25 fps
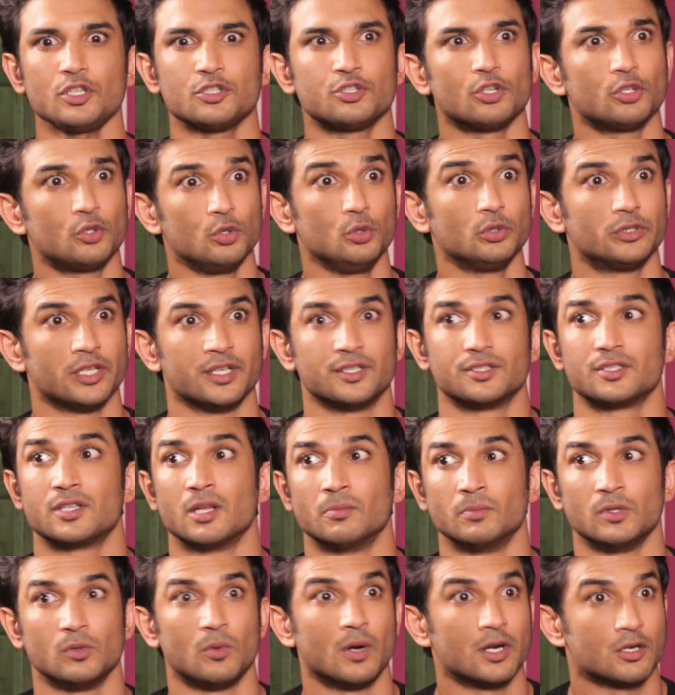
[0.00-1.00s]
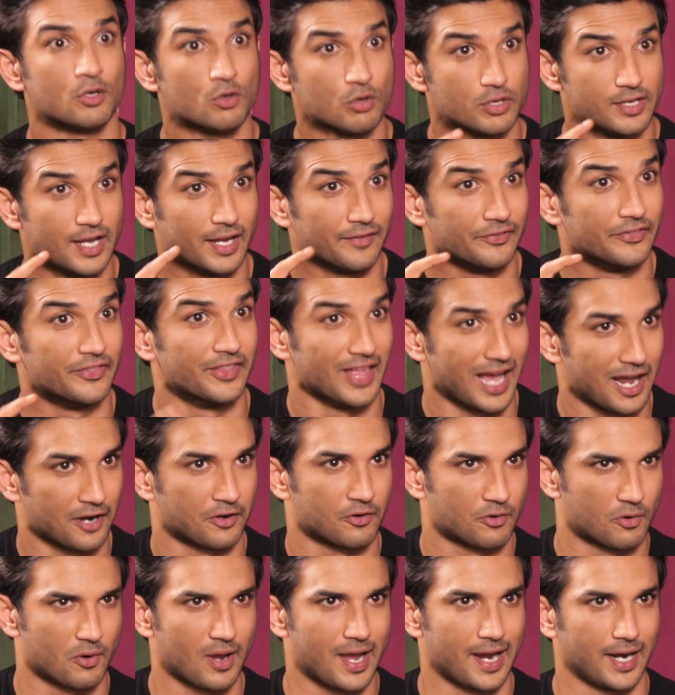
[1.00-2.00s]
So two things. Number one, to get
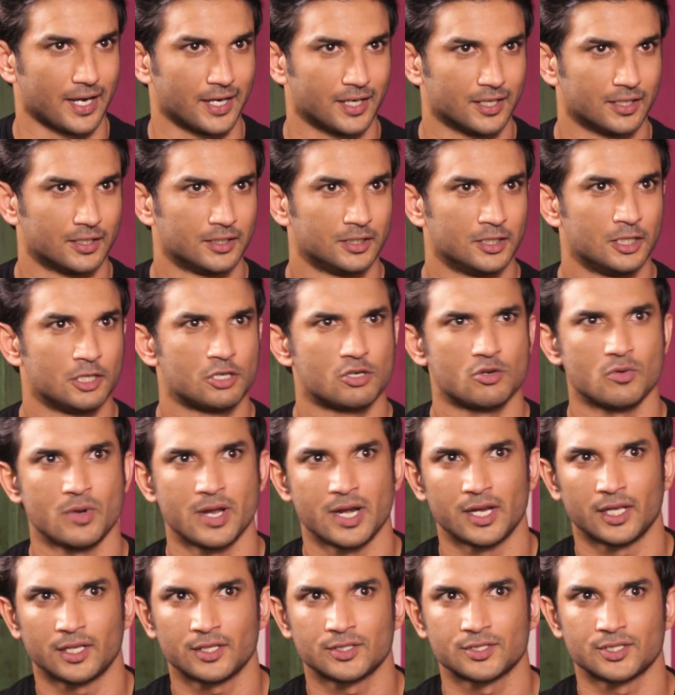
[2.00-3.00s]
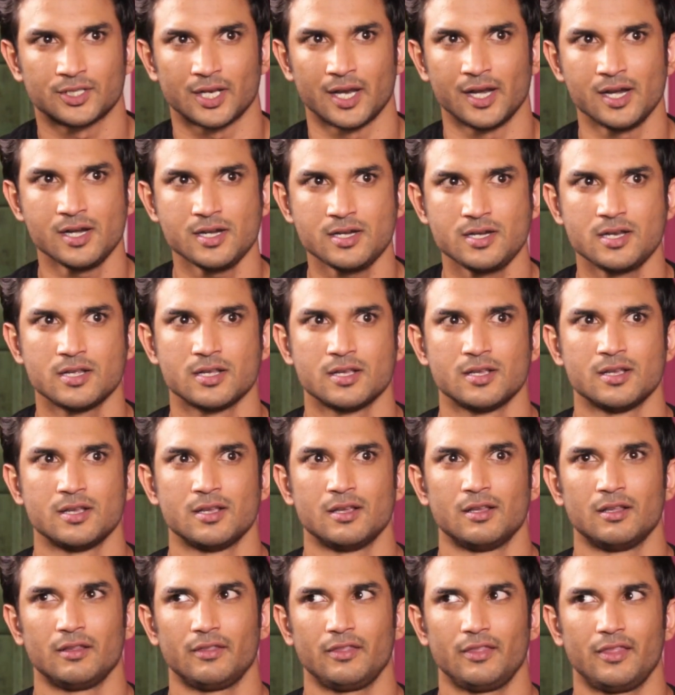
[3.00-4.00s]
that right to an extent
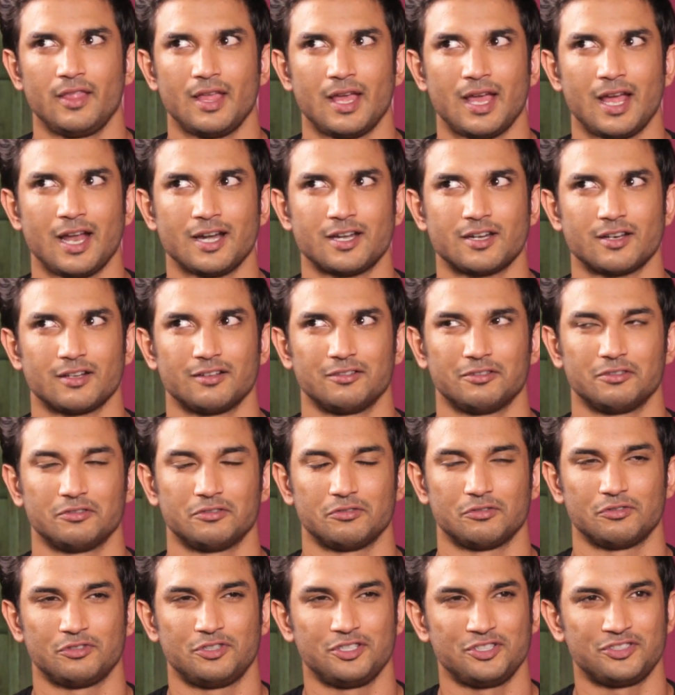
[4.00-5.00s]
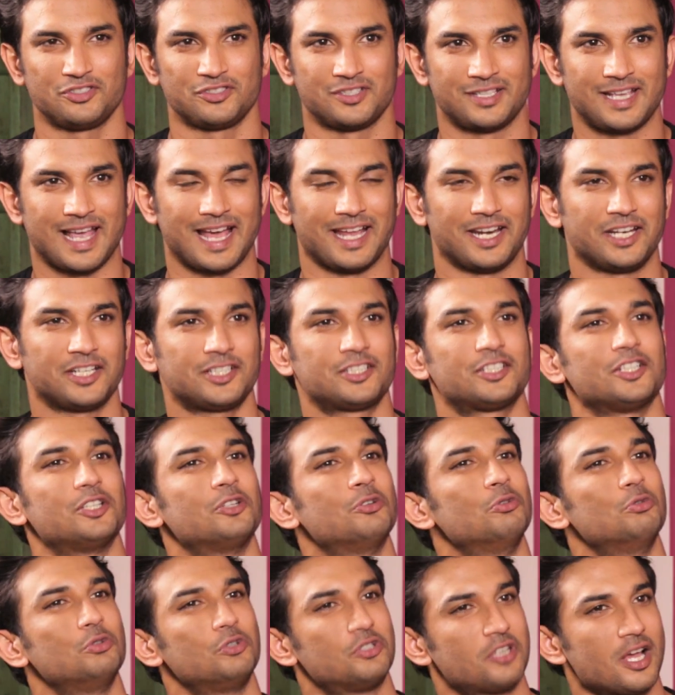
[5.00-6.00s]
that this character
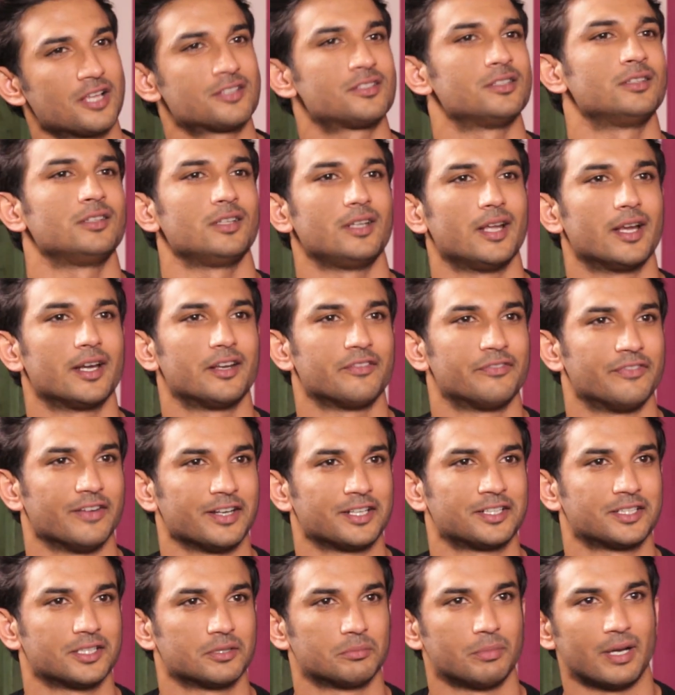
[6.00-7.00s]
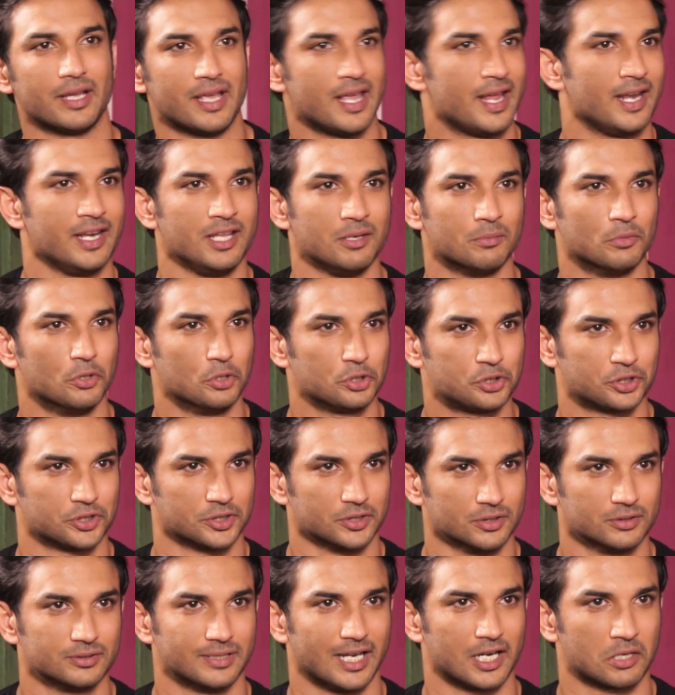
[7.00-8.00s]
who doesn't get affected by any
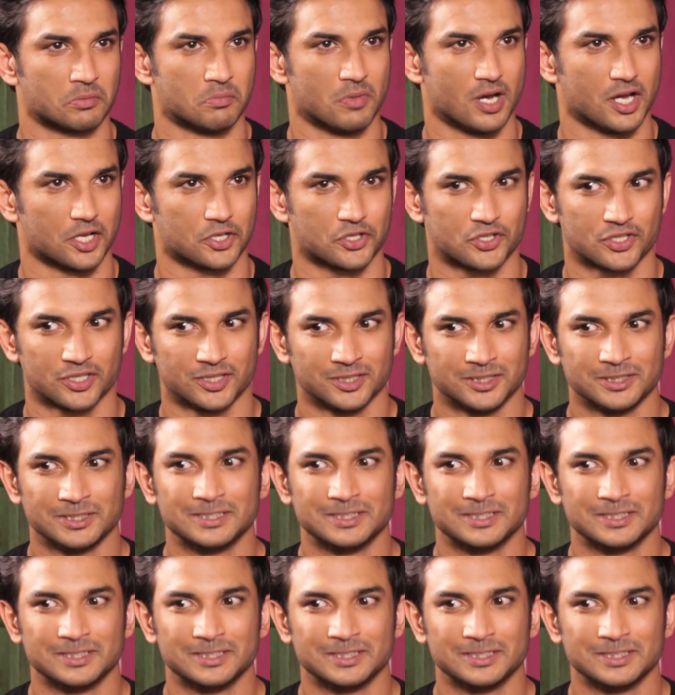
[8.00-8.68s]
emotion that much